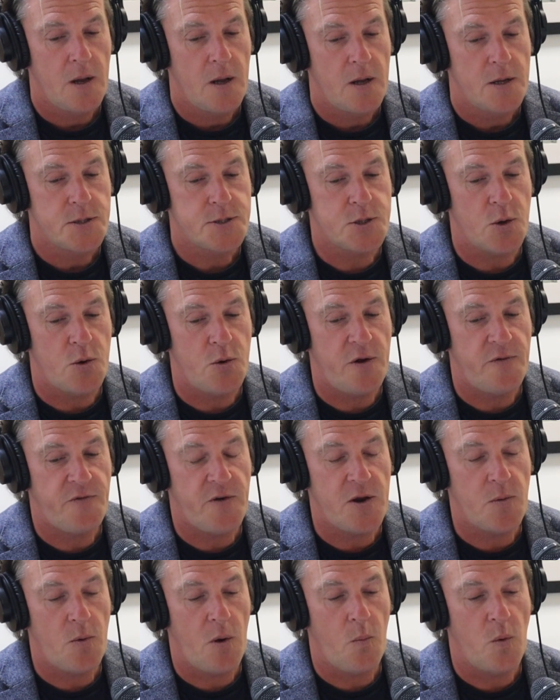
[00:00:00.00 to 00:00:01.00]
So if
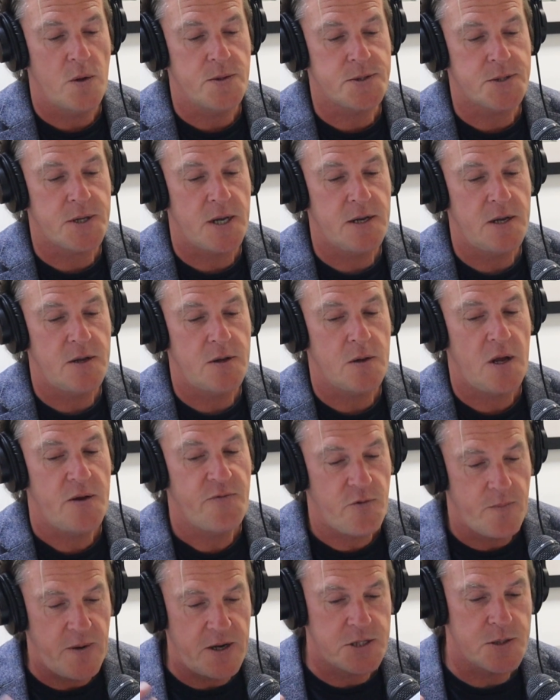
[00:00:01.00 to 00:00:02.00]
anyone wants any
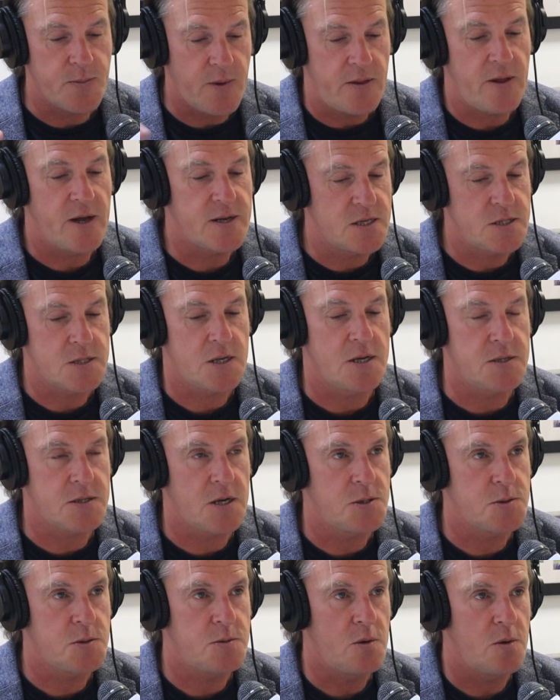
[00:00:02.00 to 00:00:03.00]
information about that, I can just get in
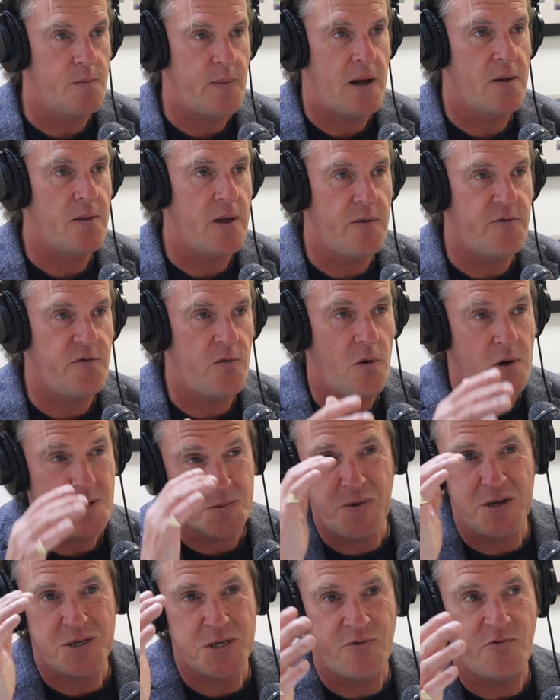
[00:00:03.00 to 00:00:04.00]
touch with you about that,
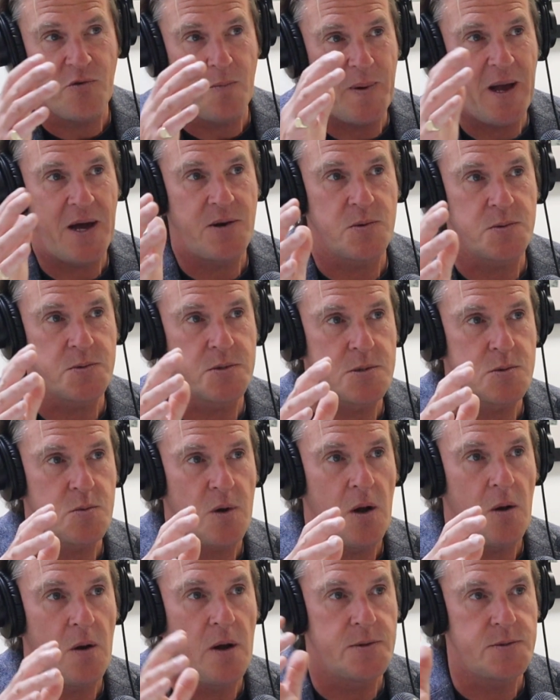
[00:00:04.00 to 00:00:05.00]
especially for panels as
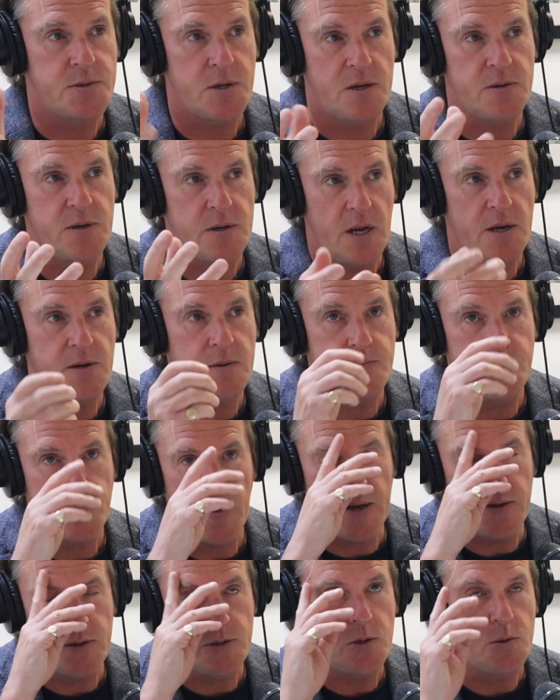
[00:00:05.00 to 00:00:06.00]
well, and
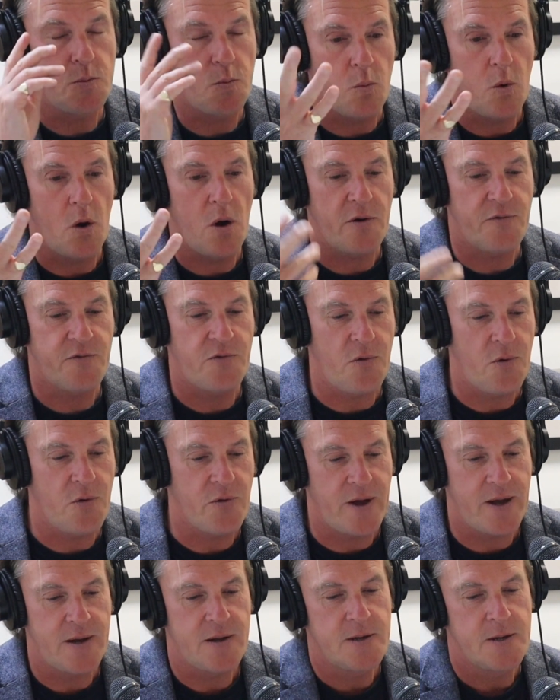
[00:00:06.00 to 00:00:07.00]
any new work for
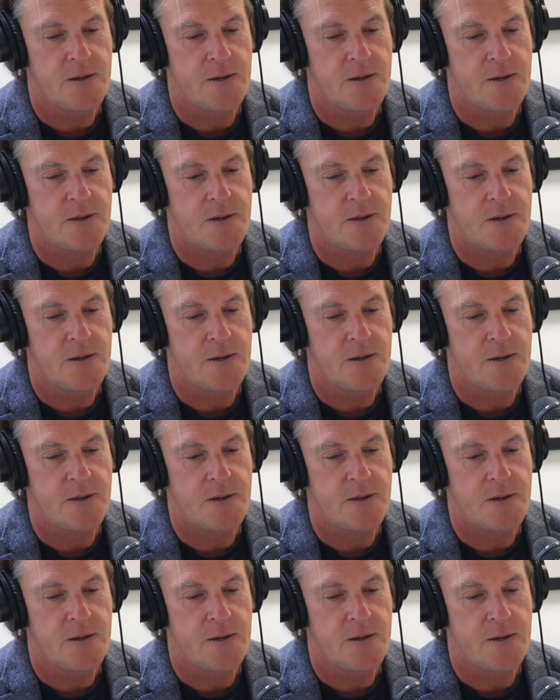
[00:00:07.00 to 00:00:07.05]
that.